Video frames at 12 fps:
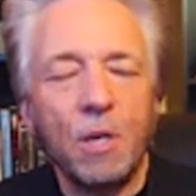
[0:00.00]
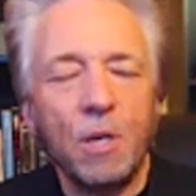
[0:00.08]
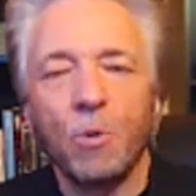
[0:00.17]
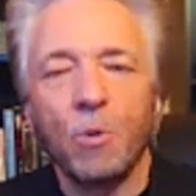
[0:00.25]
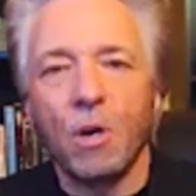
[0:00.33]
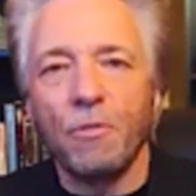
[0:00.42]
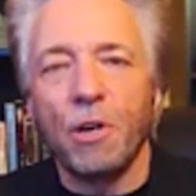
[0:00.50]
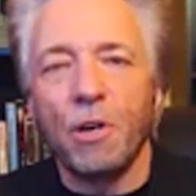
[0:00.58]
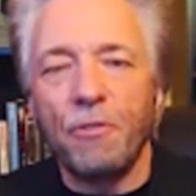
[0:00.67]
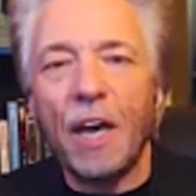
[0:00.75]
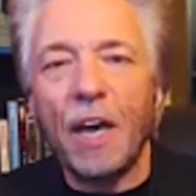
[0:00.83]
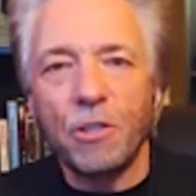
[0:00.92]
are very
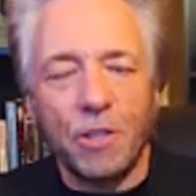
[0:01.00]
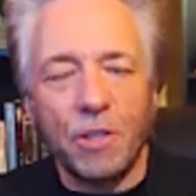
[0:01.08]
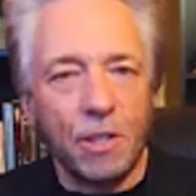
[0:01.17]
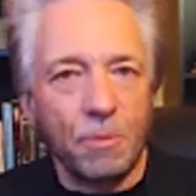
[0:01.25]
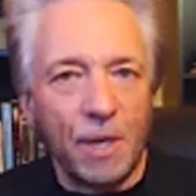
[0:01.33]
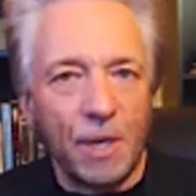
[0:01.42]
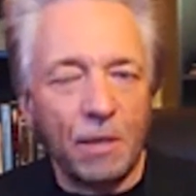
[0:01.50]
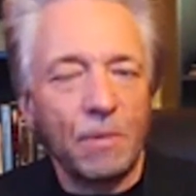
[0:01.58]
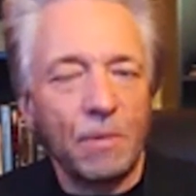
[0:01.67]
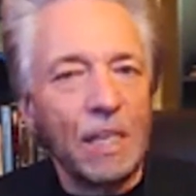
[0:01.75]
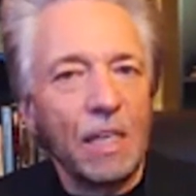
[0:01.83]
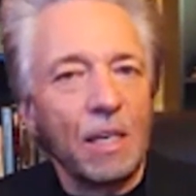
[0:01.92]
fascinated about.
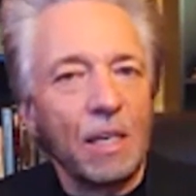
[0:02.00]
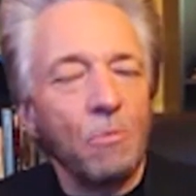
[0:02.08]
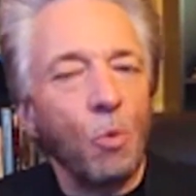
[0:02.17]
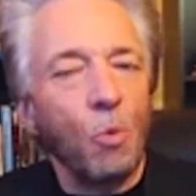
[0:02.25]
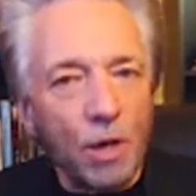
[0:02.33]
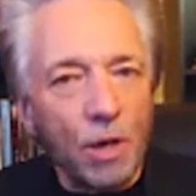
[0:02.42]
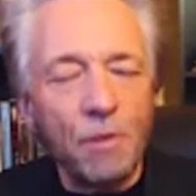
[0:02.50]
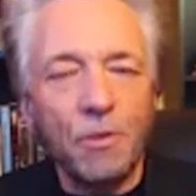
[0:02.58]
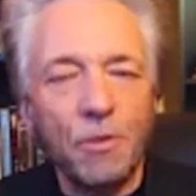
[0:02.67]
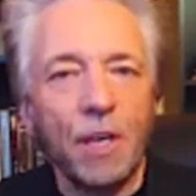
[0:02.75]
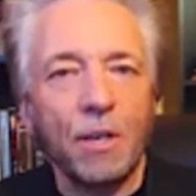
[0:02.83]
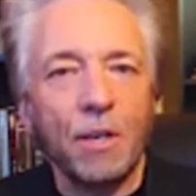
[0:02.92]
One of the
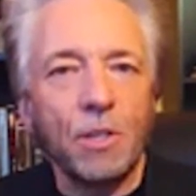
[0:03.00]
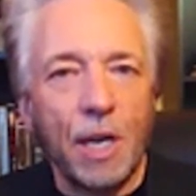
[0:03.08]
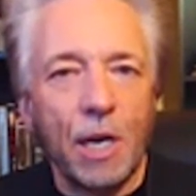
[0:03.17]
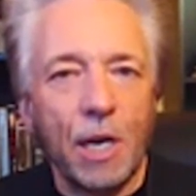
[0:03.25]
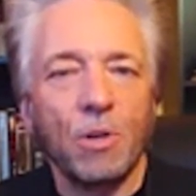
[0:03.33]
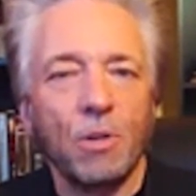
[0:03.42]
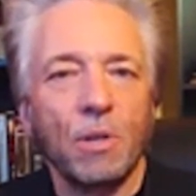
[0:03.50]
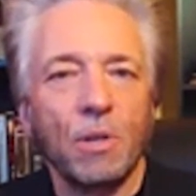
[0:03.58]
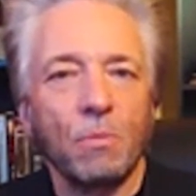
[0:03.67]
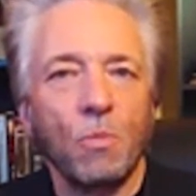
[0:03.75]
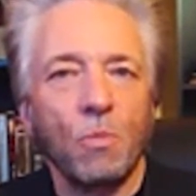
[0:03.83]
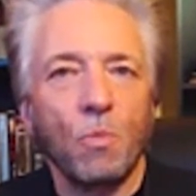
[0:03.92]
things, Amber, that
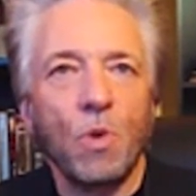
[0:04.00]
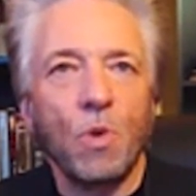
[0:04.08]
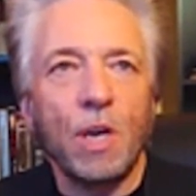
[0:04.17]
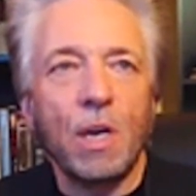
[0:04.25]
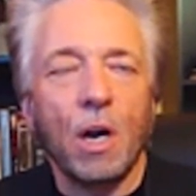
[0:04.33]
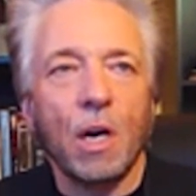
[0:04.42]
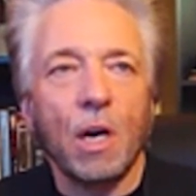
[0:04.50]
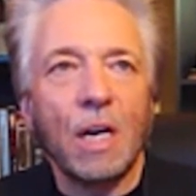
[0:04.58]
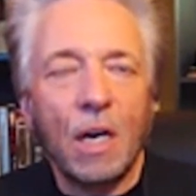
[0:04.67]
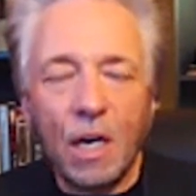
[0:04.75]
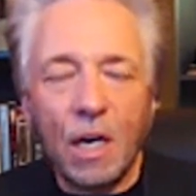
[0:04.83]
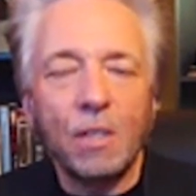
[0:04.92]
we are
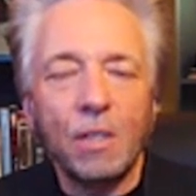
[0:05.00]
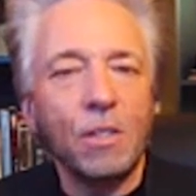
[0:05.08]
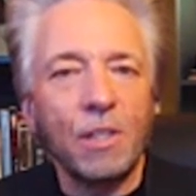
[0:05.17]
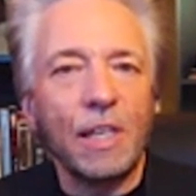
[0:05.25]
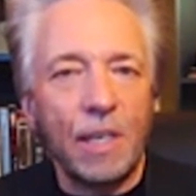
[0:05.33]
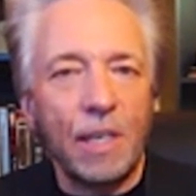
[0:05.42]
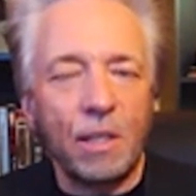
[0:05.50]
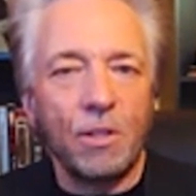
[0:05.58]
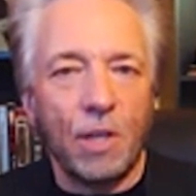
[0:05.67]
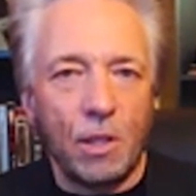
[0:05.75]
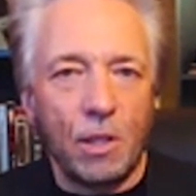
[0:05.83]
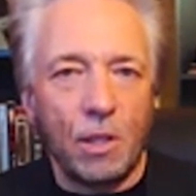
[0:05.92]
constantly
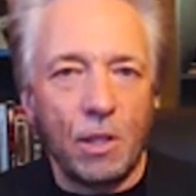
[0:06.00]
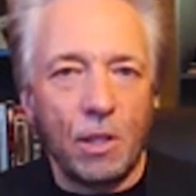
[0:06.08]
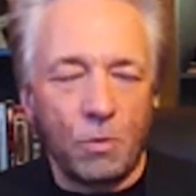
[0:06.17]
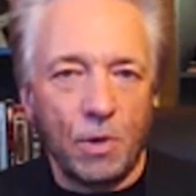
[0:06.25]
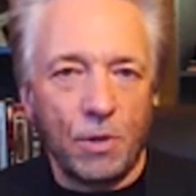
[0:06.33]
inundated with,